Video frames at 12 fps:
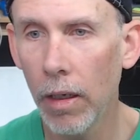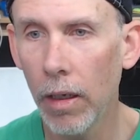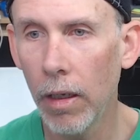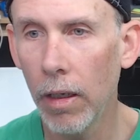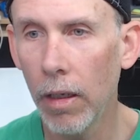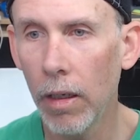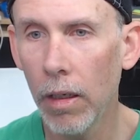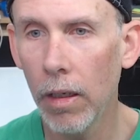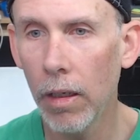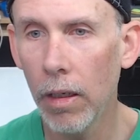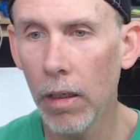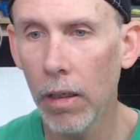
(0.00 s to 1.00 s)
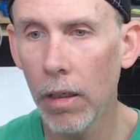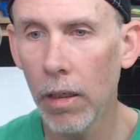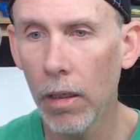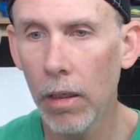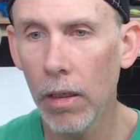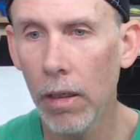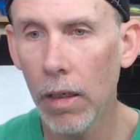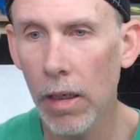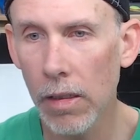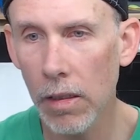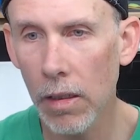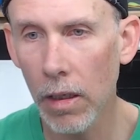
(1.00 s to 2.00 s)
And it
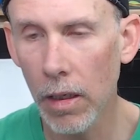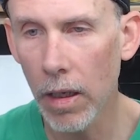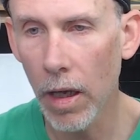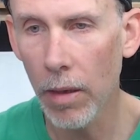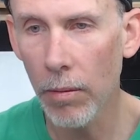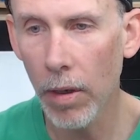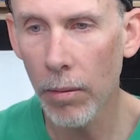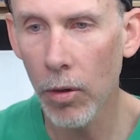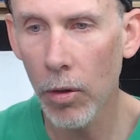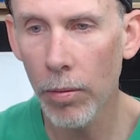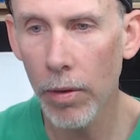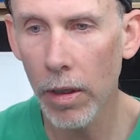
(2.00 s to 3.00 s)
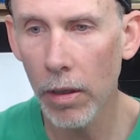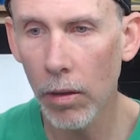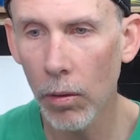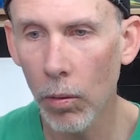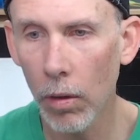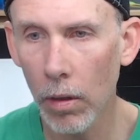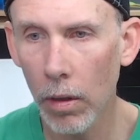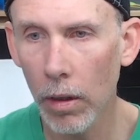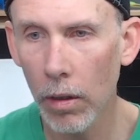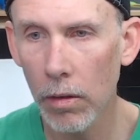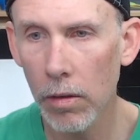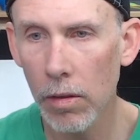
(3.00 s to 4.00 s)
hasn't done it yet, but I'm hoping that it'll work.
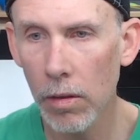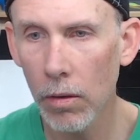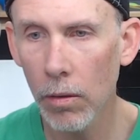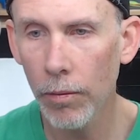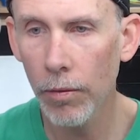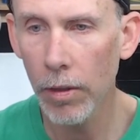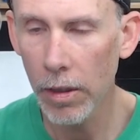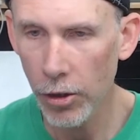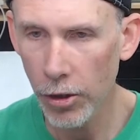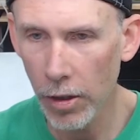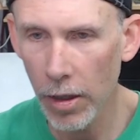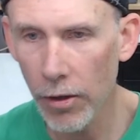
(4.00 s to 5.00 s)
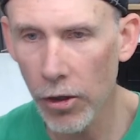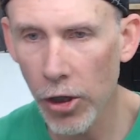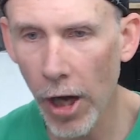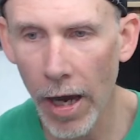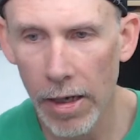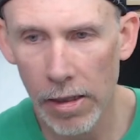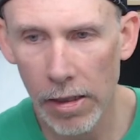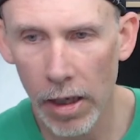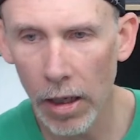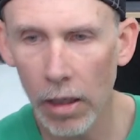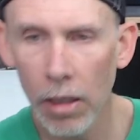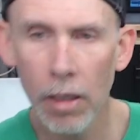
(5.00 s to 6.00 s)
So hopefully it should in the chat
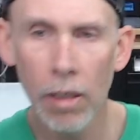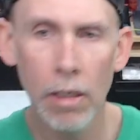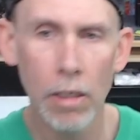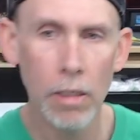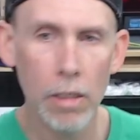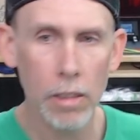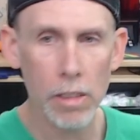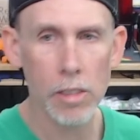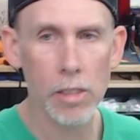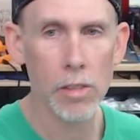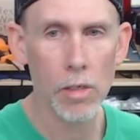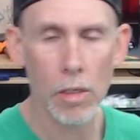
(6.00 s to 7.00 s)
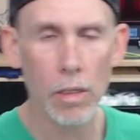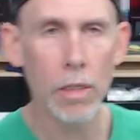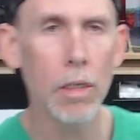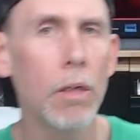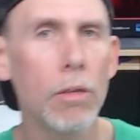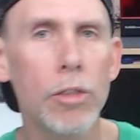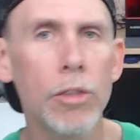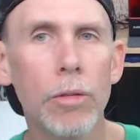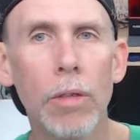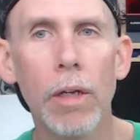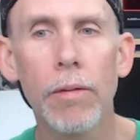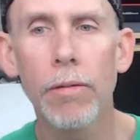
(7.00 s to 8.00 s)
say it started. Oh
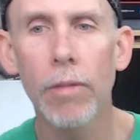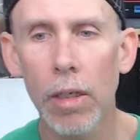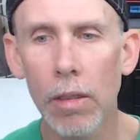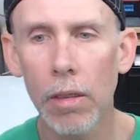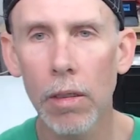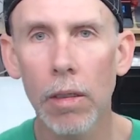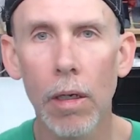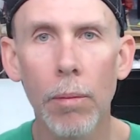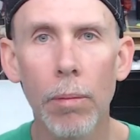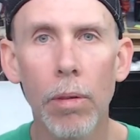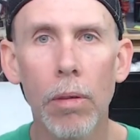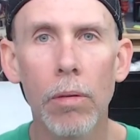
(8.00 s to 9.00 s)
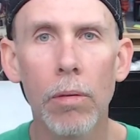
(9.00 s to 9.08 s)
shoot, I forgot to look up.